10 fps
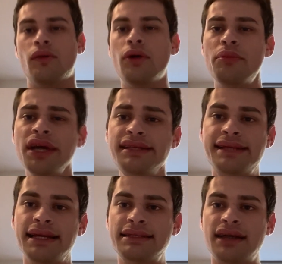What makes
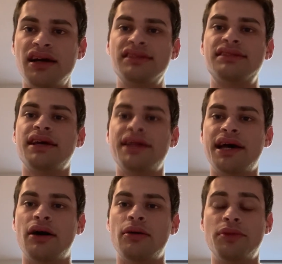data science stand
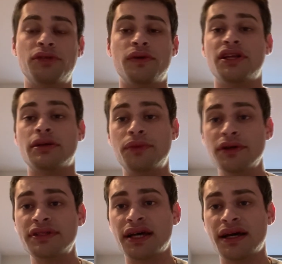out between
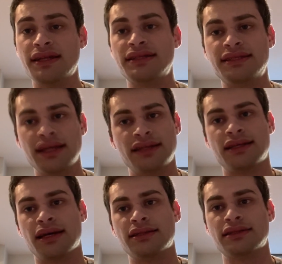computer science, data
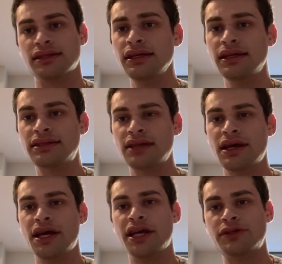science, and EECs
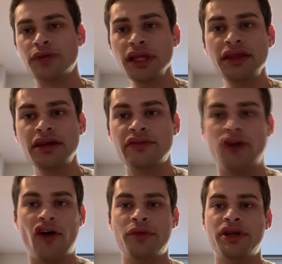is really the
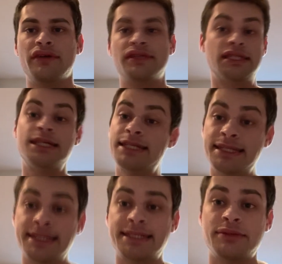involvement of the
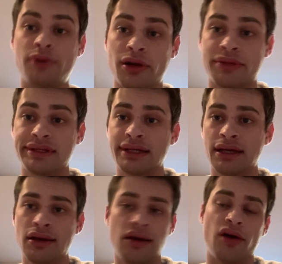statistics department.
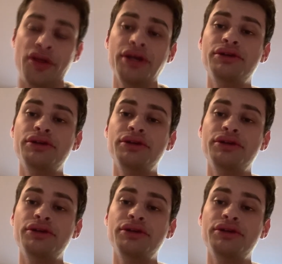Although you